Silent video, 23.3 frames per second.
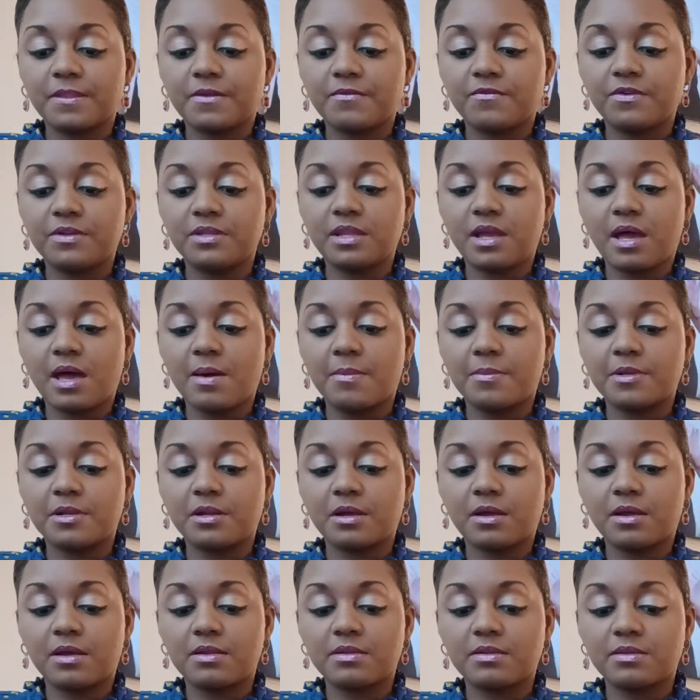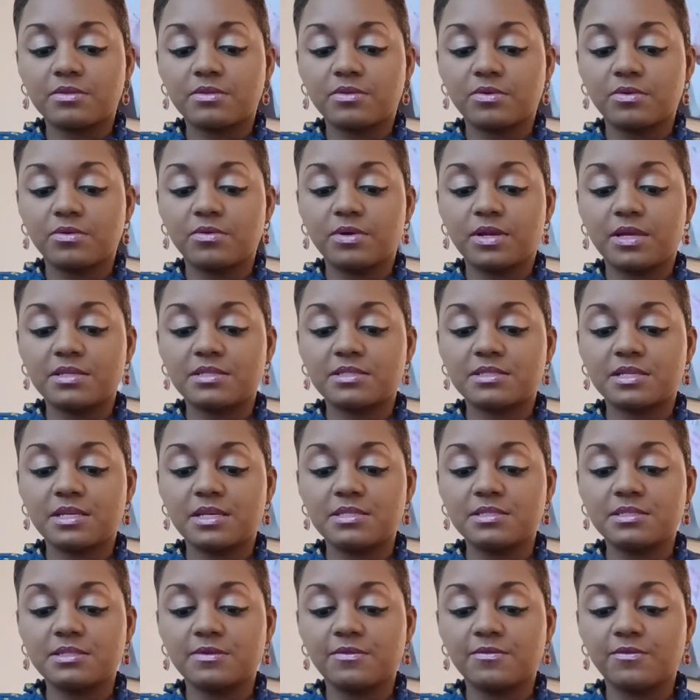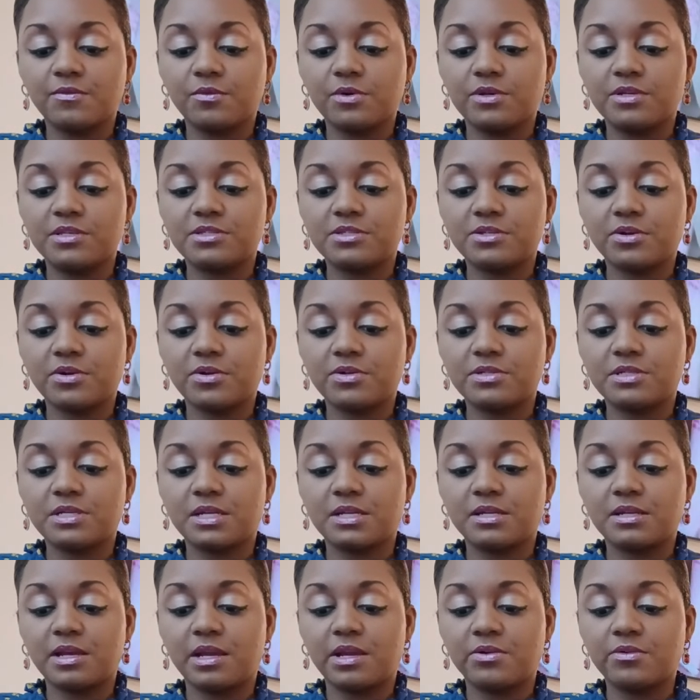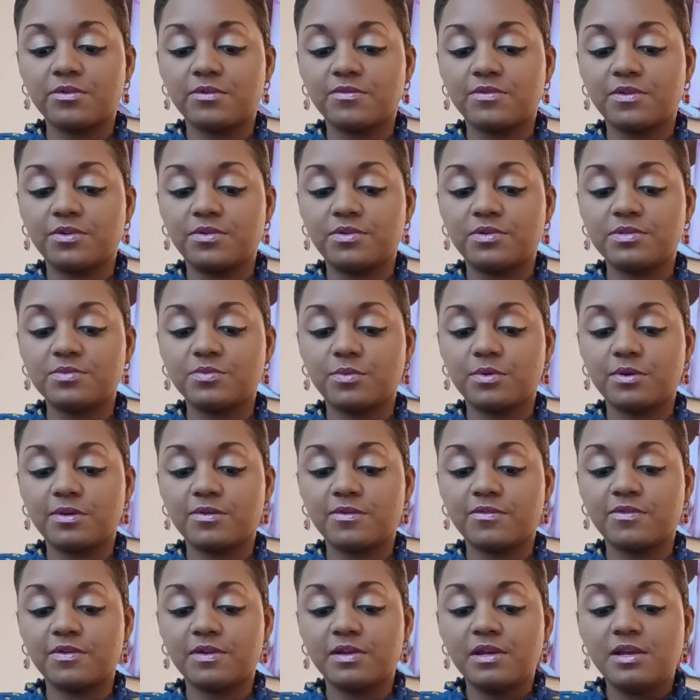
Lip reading: phenomenon through extensive research and interviews with